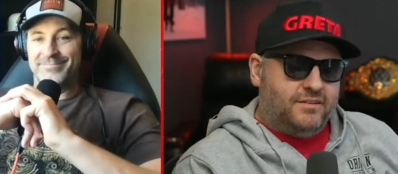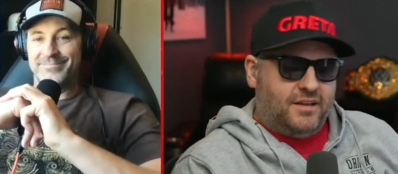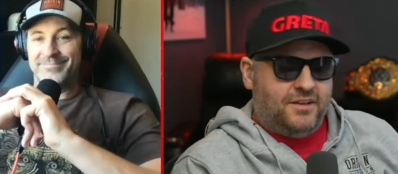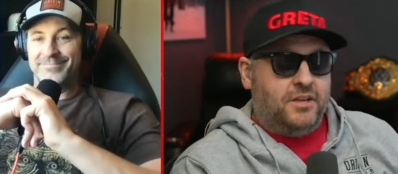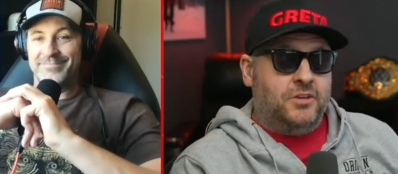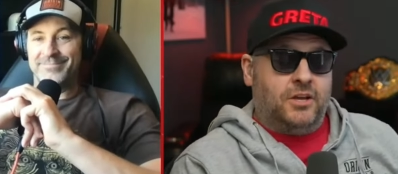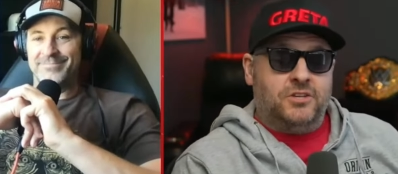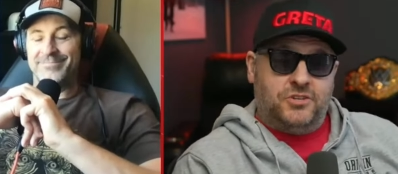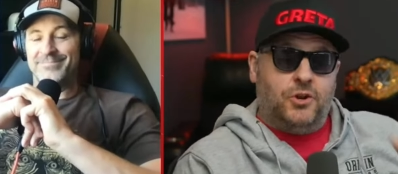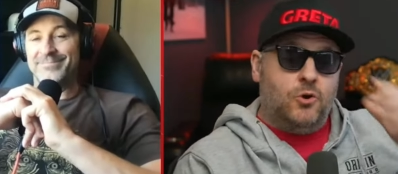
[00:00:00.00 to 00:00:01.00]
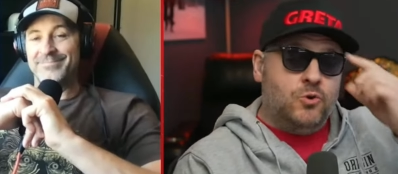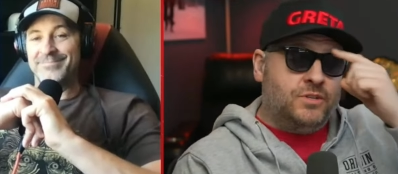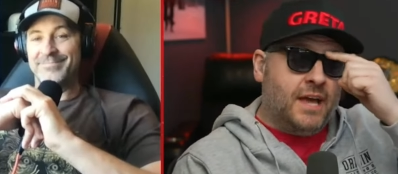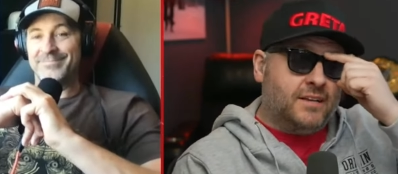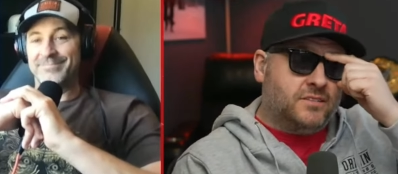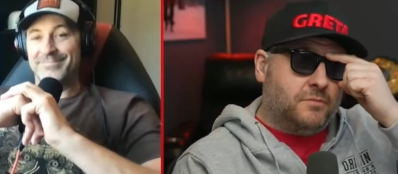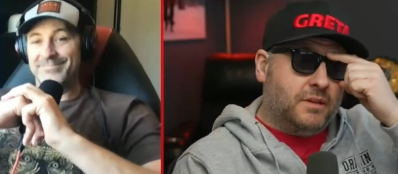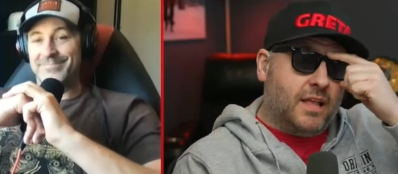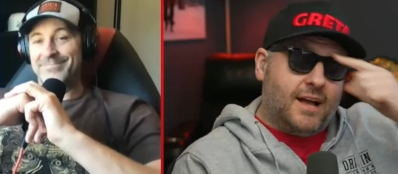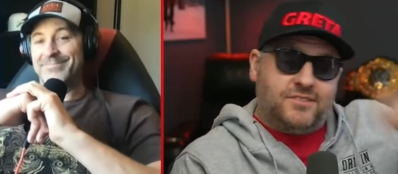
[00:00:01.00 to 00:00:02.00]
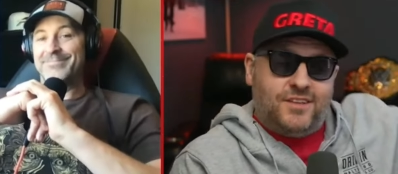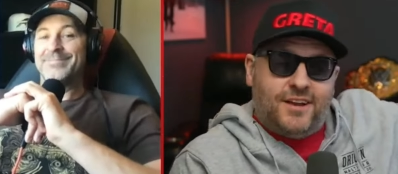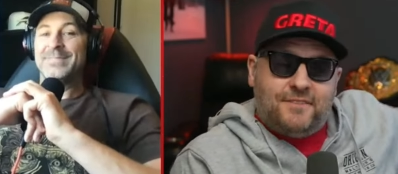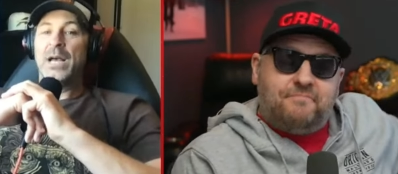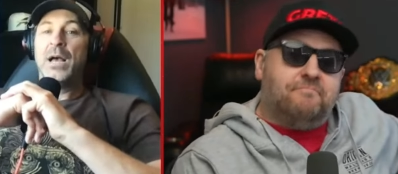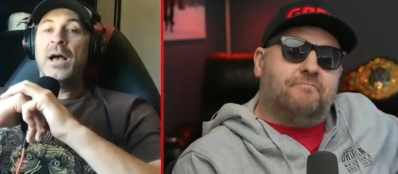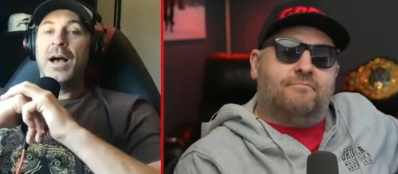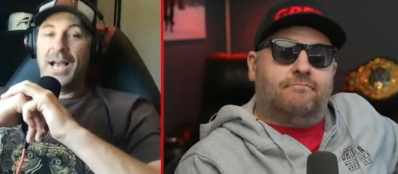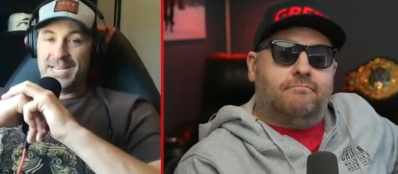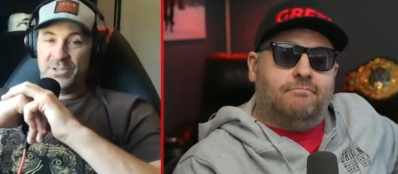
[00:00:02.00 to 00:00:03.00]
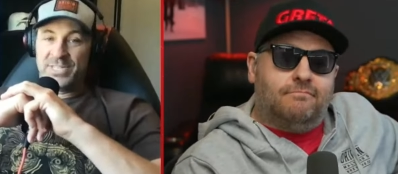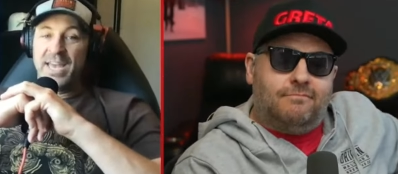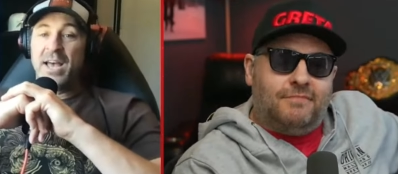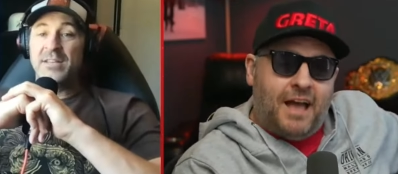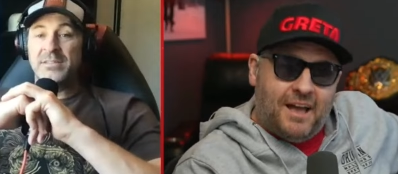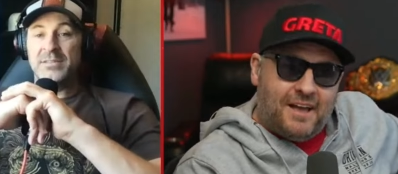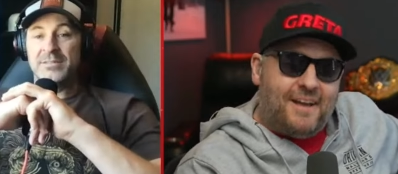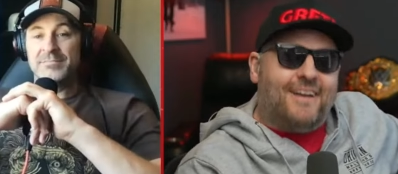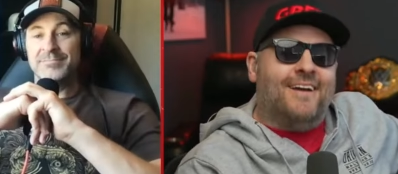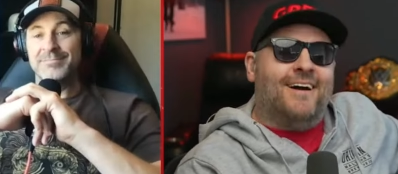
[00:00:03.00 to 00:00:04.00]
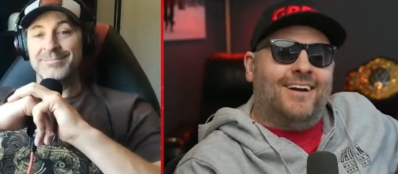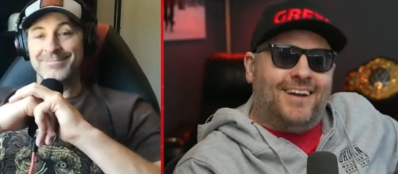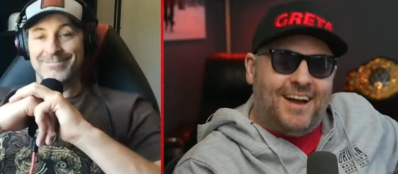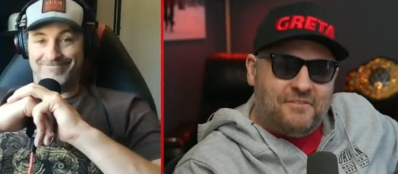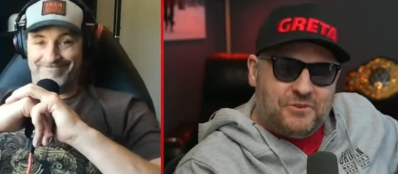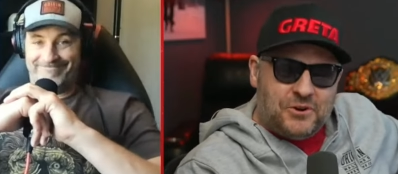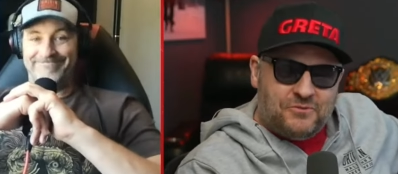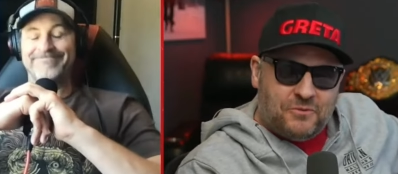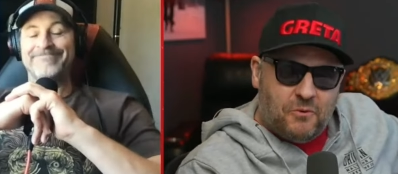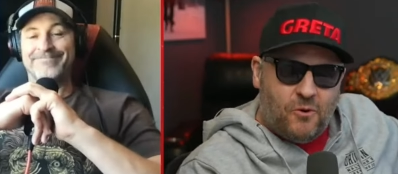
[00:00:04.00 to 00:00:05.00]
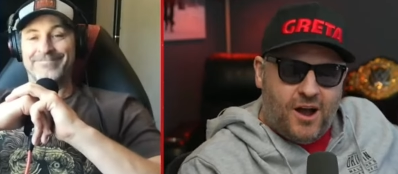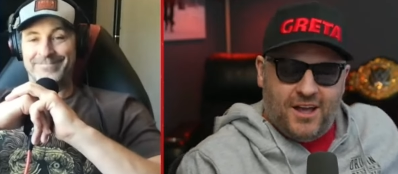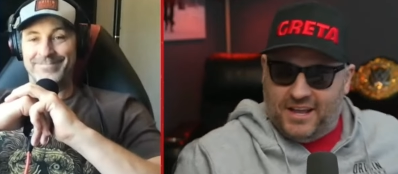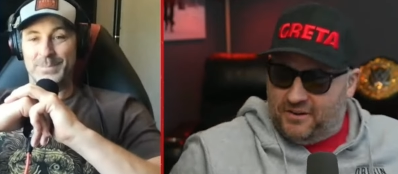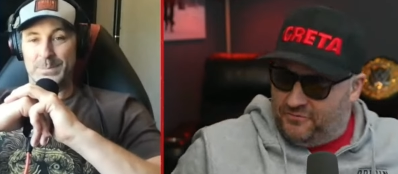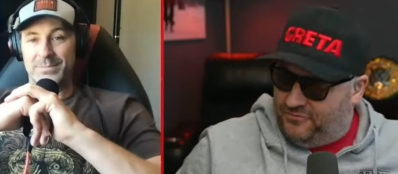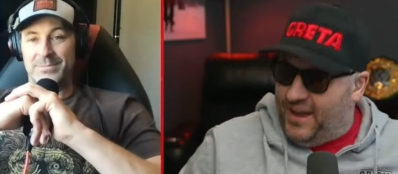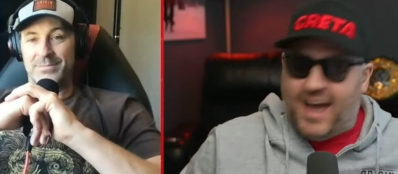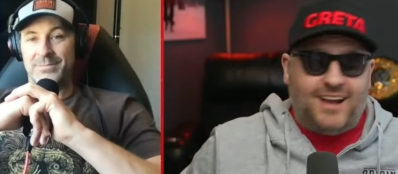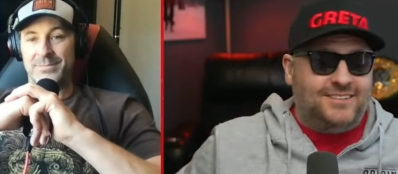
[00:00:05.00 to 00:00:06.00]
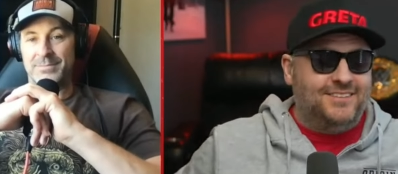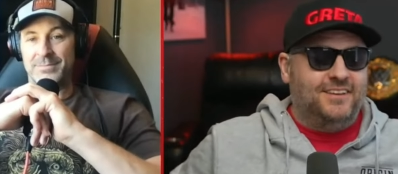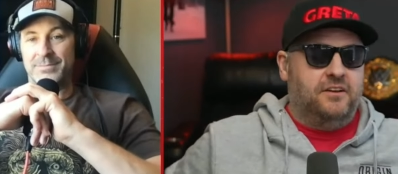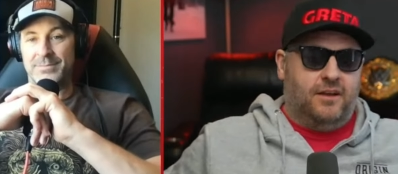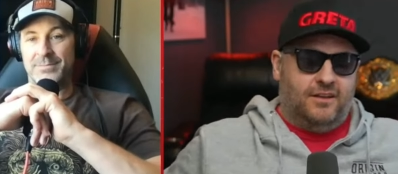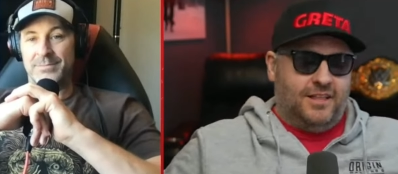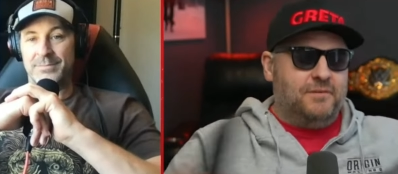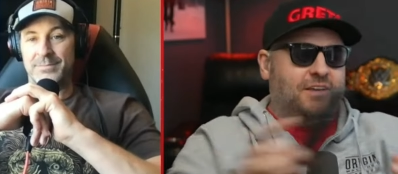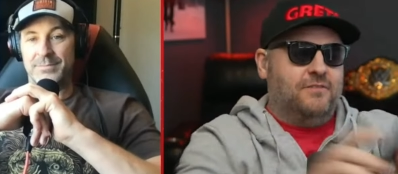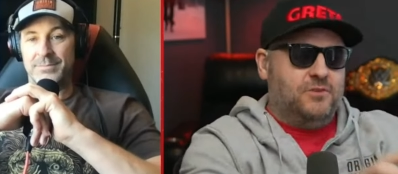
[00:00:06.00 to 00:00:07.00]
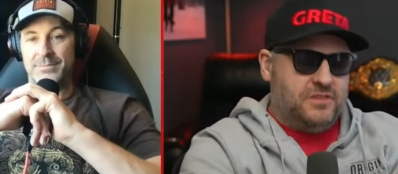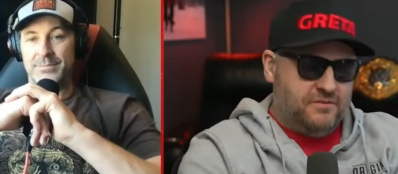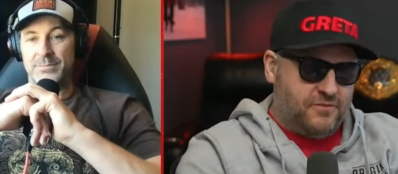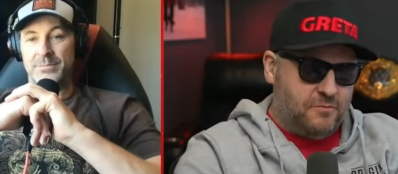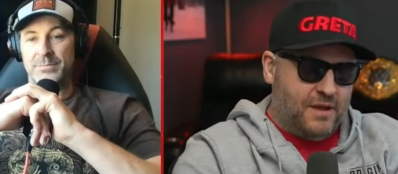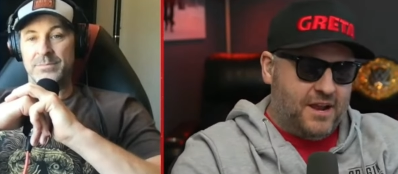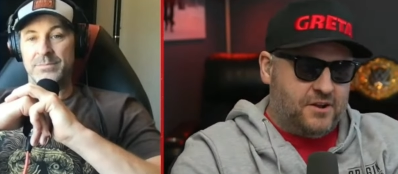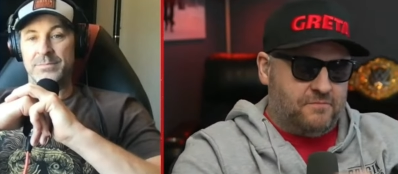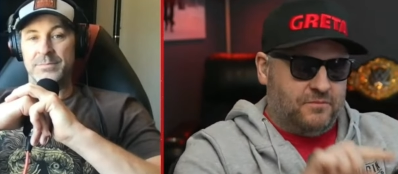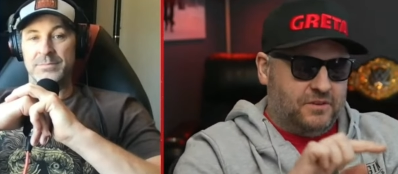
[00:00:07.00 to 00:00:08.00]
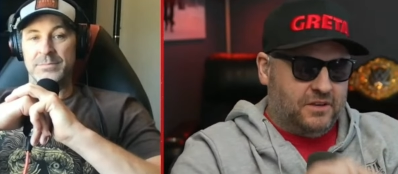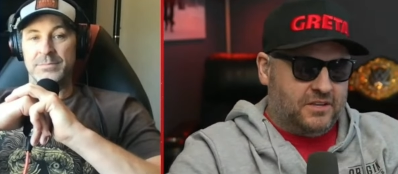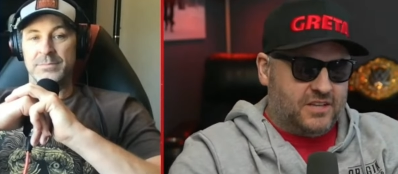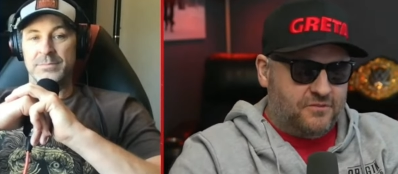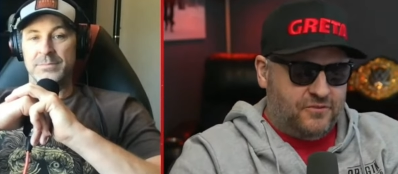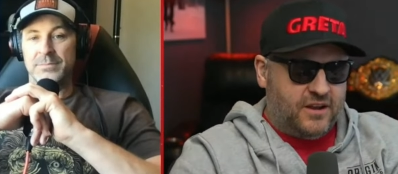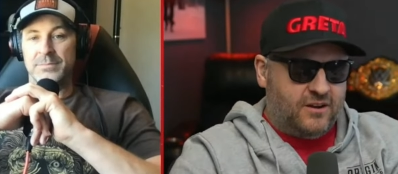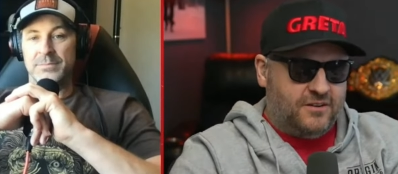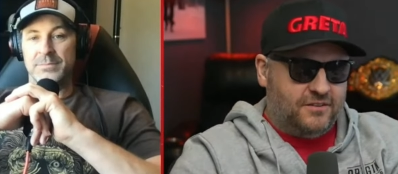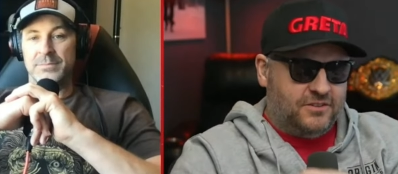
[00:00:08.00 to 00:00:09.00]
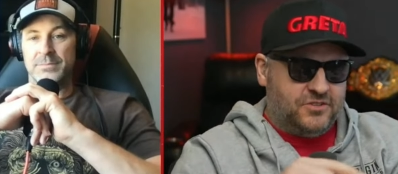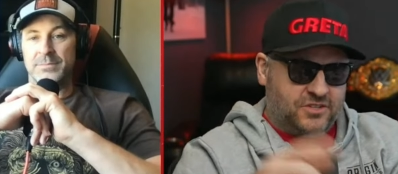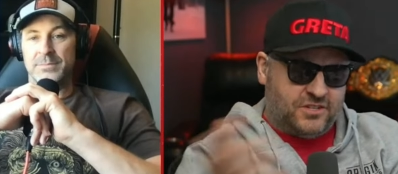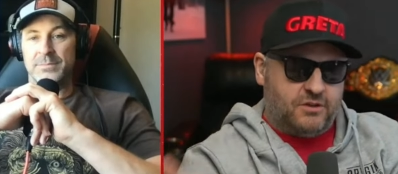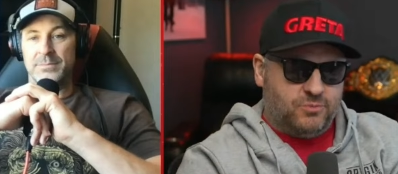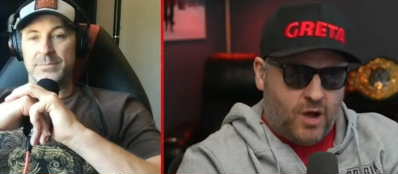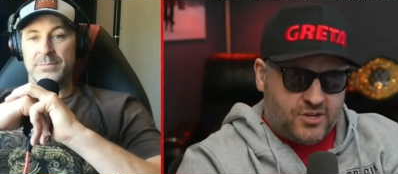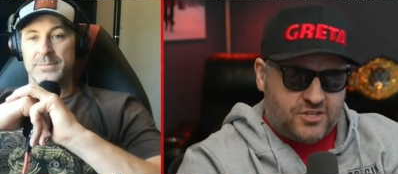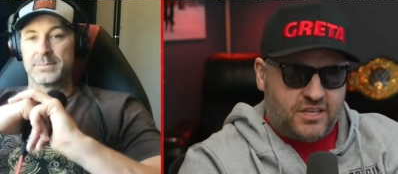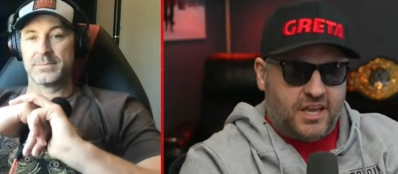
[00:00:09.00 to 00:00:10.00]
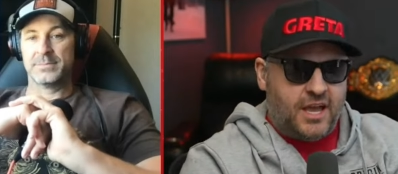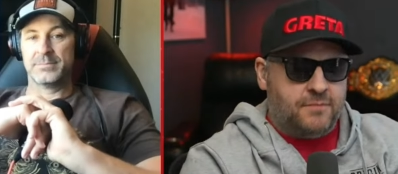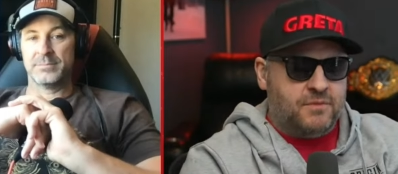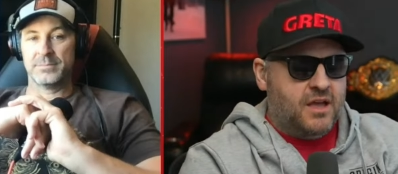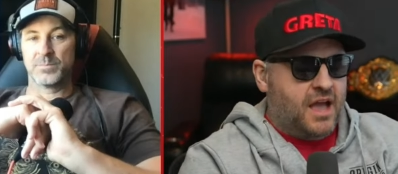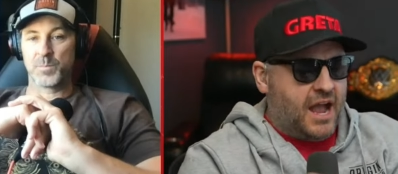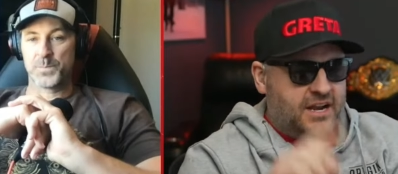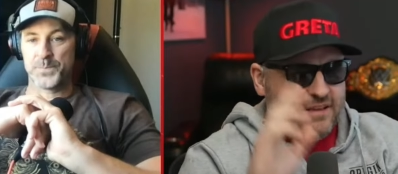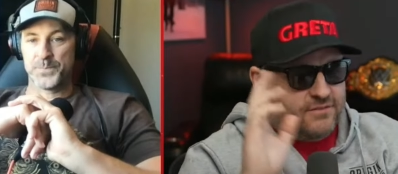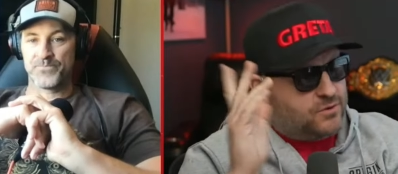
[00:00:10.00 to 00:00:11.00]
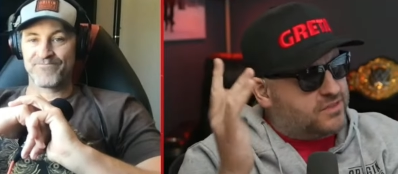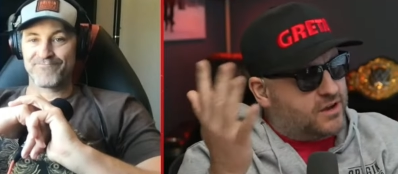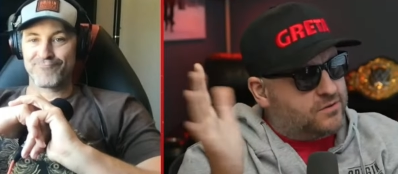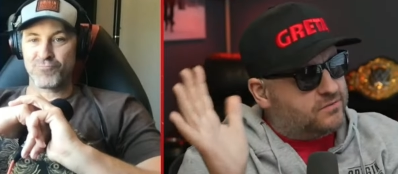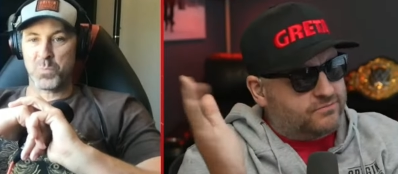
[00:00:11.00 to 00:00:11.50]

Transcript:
Speaker 1: because you know who texted me last night? I could guess. Yeah, haven't heard from a while. And in fact, let me give you the verbatim, because I figured, because I was watching the game, and even without